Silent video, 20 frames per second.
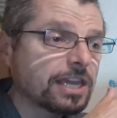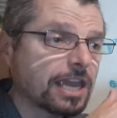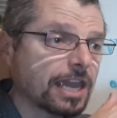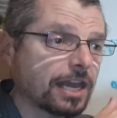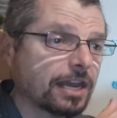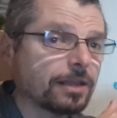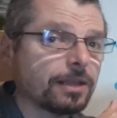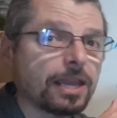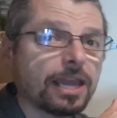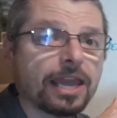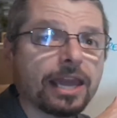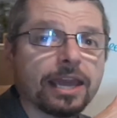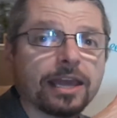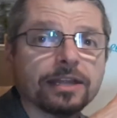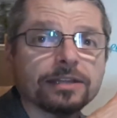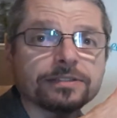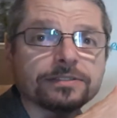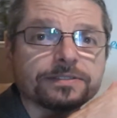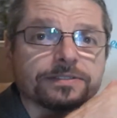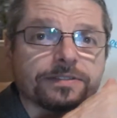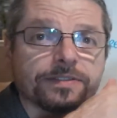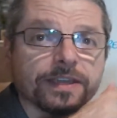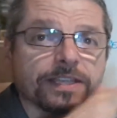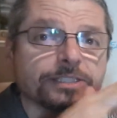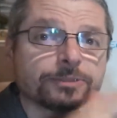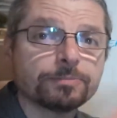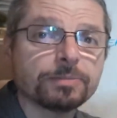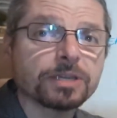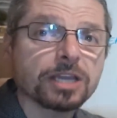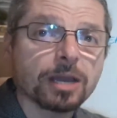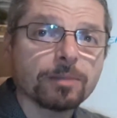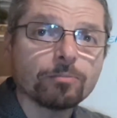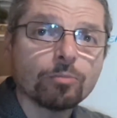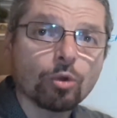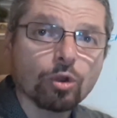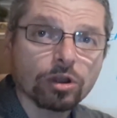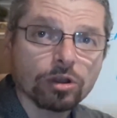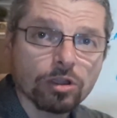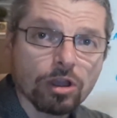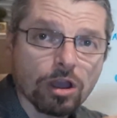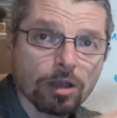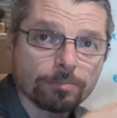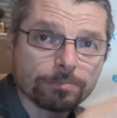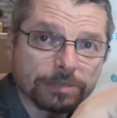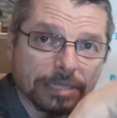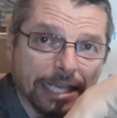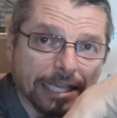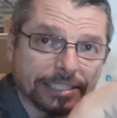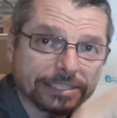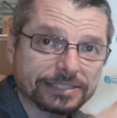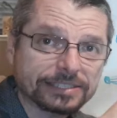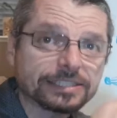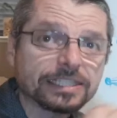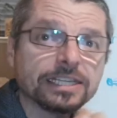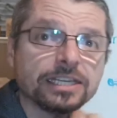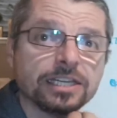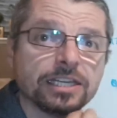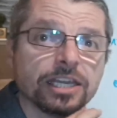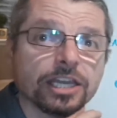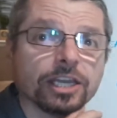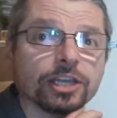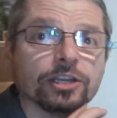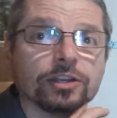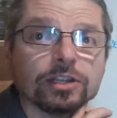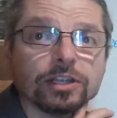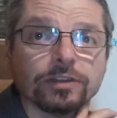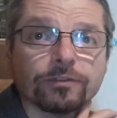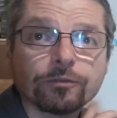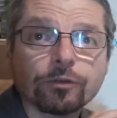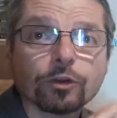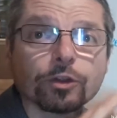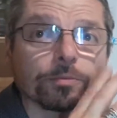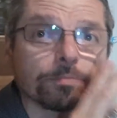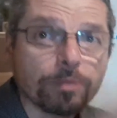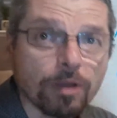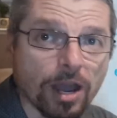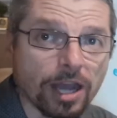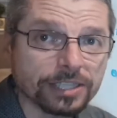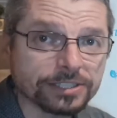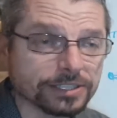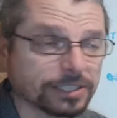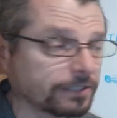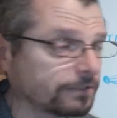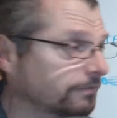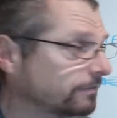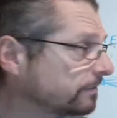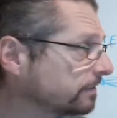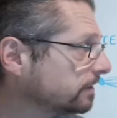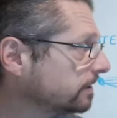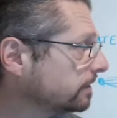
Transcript: and things become more complex for the positive.